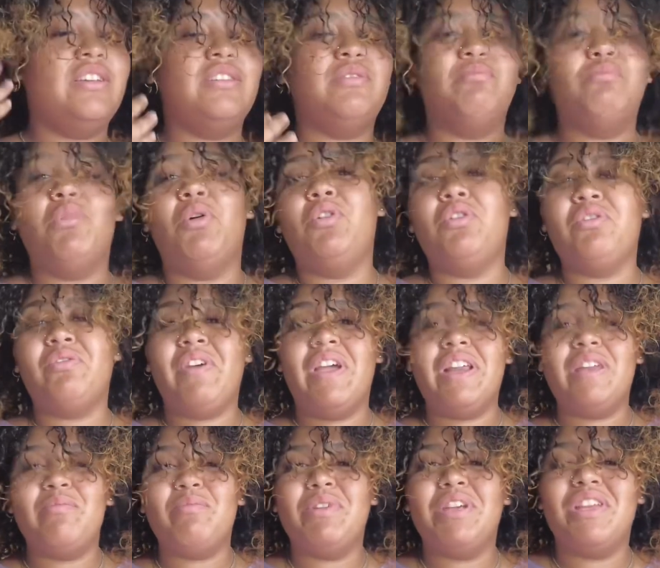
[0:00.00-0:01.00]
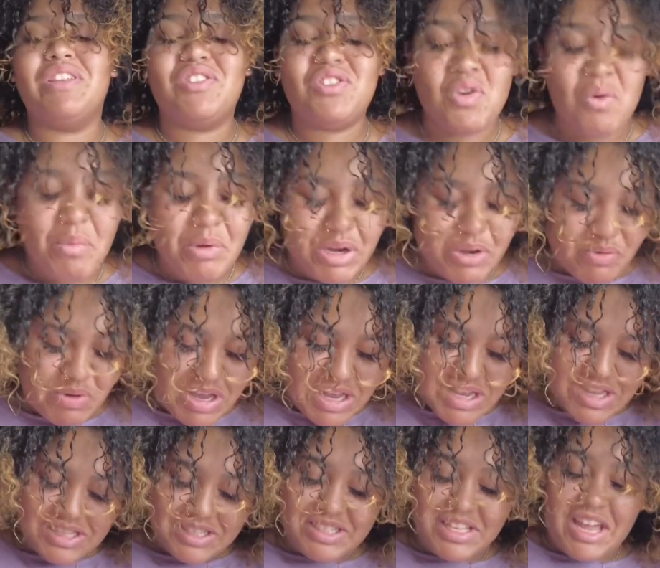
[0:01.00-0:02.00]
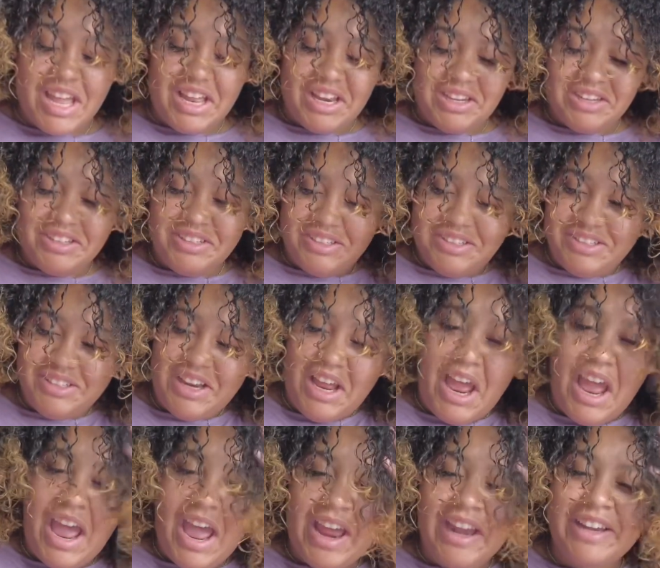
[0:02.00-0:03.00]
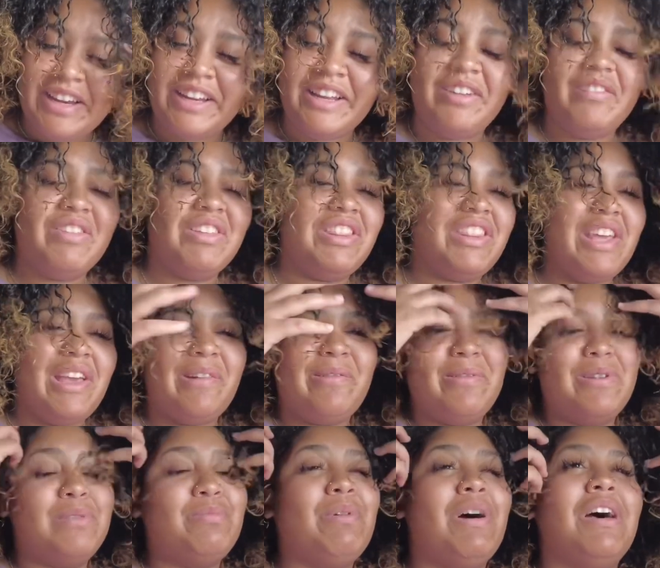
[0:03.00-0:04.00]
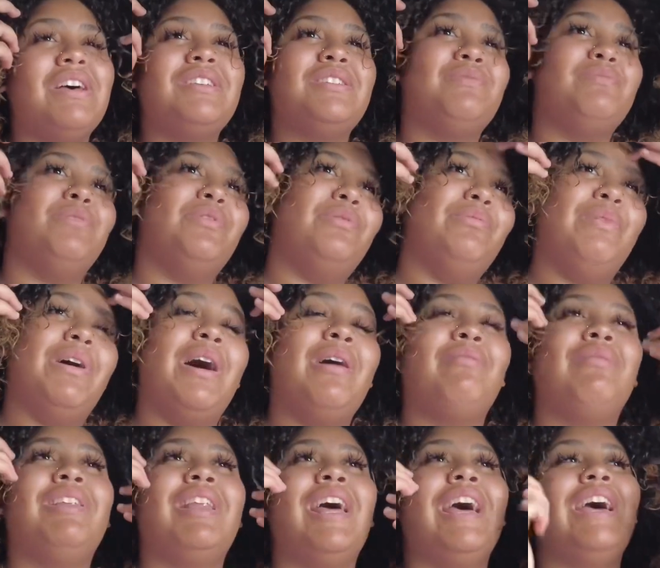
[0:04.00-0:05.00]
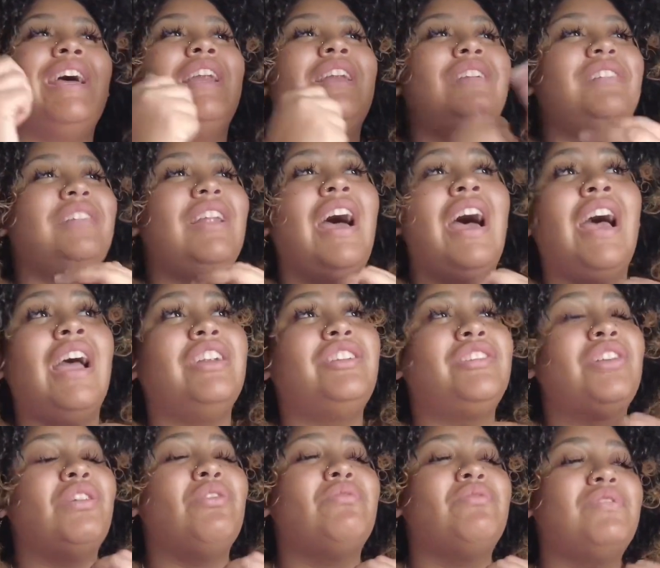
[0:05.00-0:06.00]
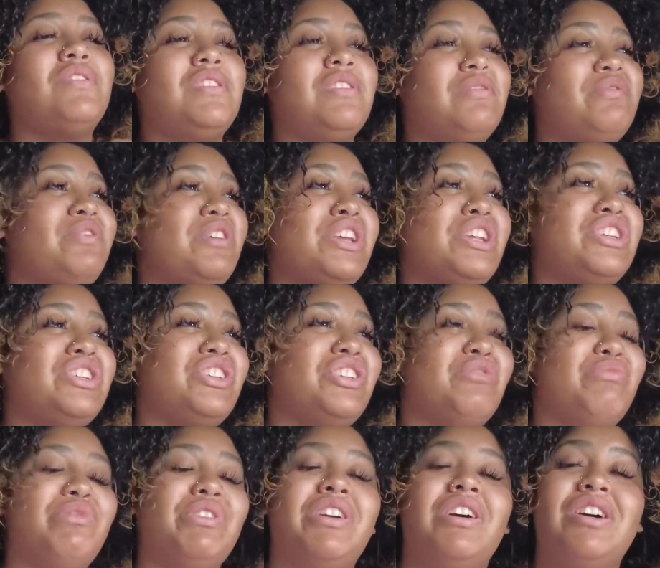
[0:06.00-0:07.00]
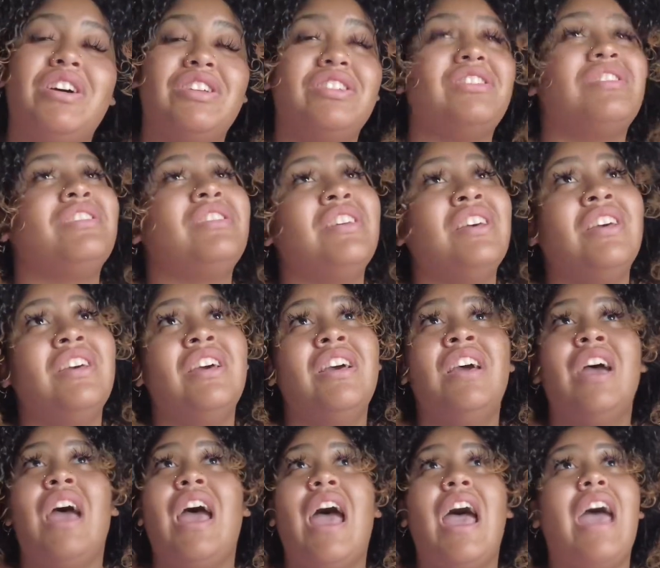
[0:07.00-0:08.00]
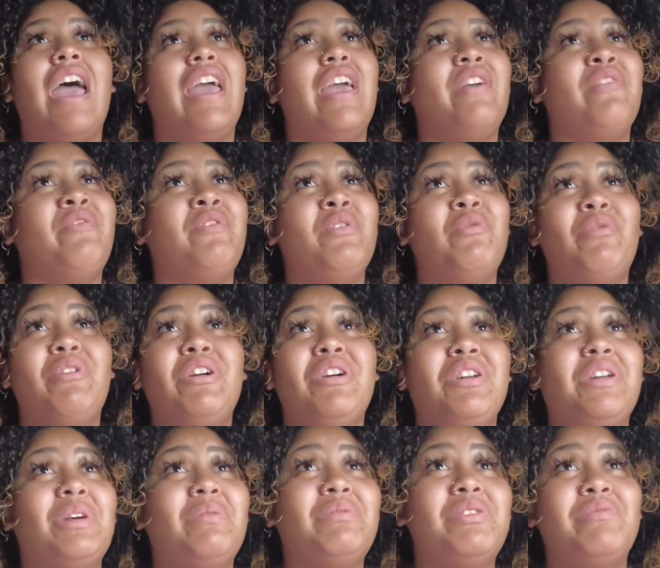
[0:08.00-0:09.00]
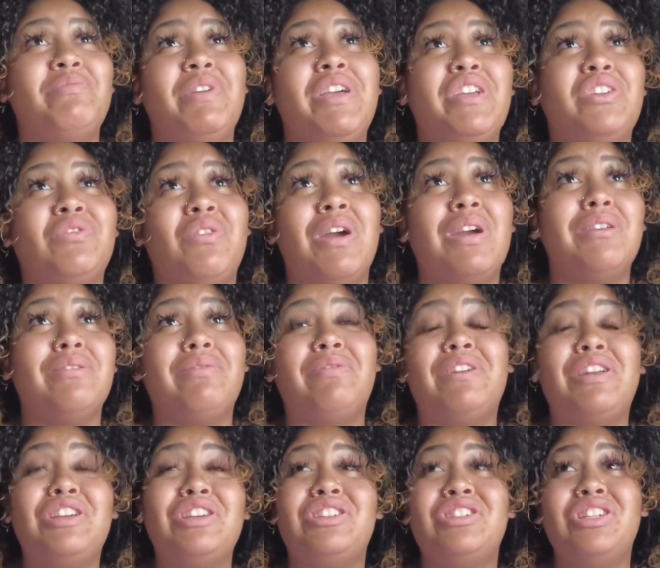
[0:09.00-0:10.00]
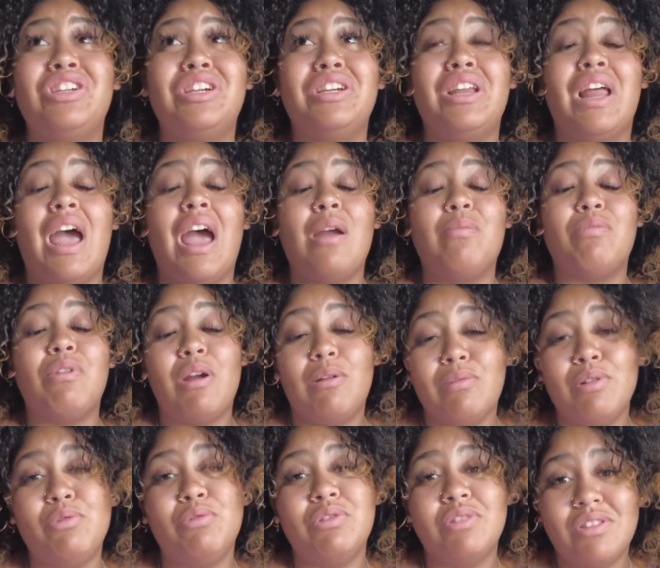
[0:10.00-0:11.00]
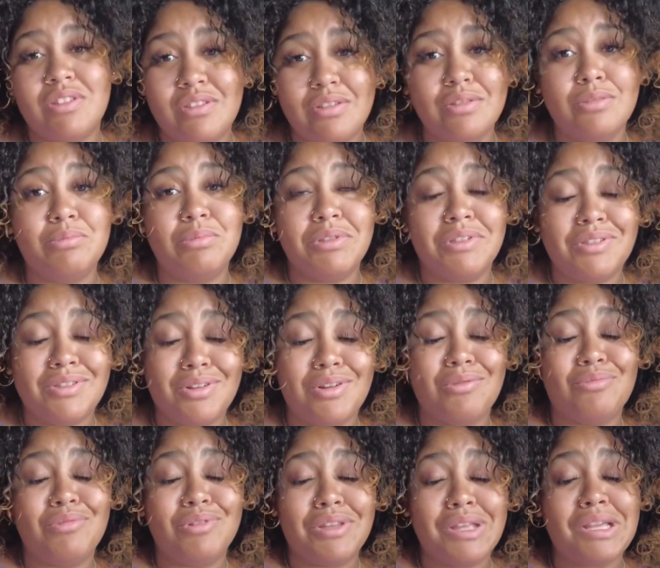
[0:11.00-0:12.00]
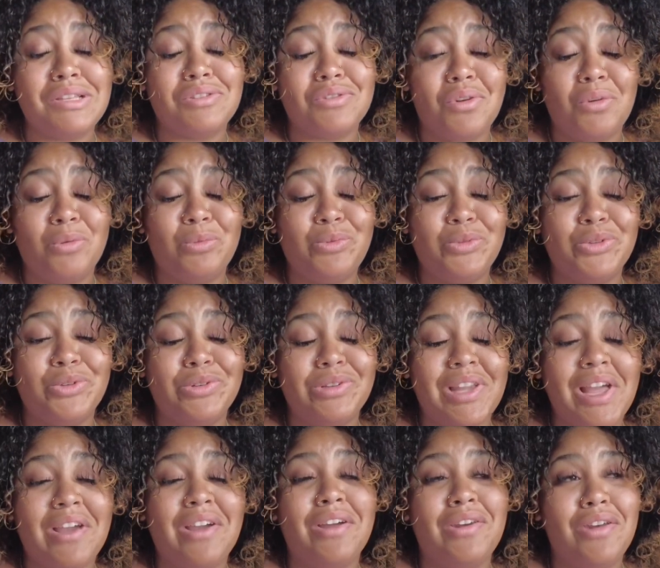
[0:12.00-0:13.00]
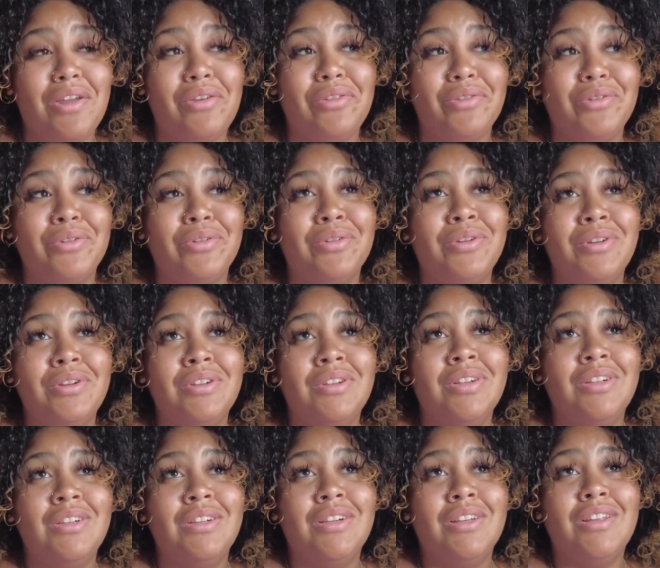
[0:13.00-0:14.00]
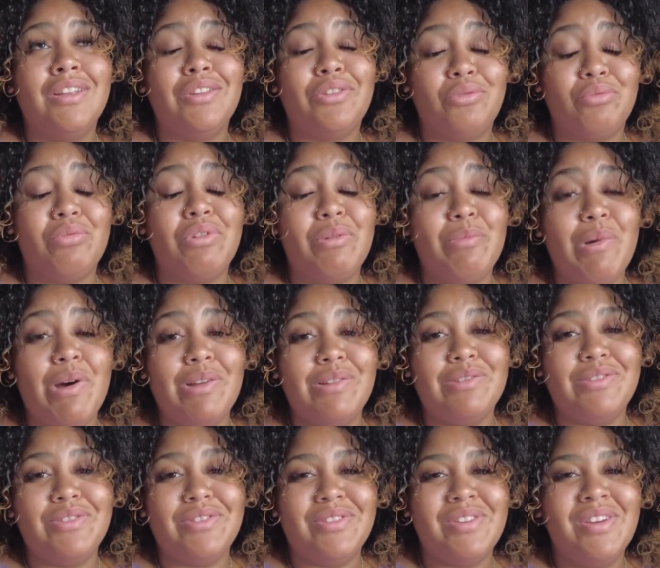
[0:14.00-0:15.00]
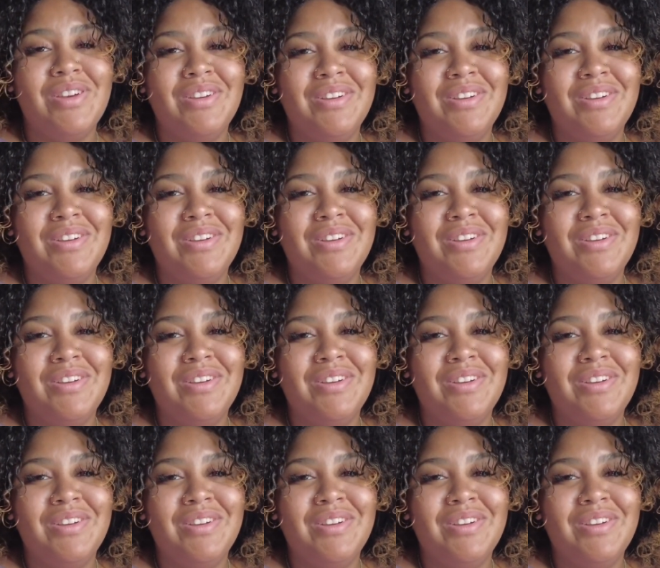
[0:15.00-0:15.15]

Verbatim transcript: motivated me in so many ways that I didn't even think was possible. But I'm glad I chose to finish it because if it weren't up to me trying to finish it, I probably would still be stuck with that sculpture like another three months.